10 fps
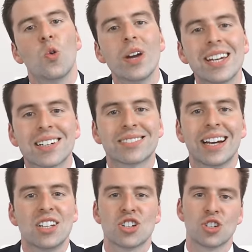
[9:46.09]
We can
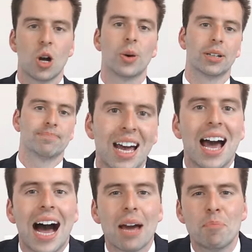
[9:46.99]
arrange a showing.
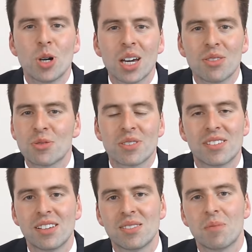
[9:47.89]
I book it through a
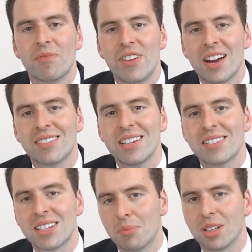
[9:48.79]
system very
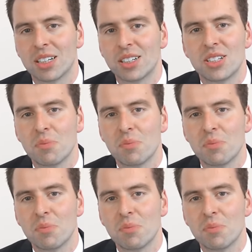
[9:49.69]
similar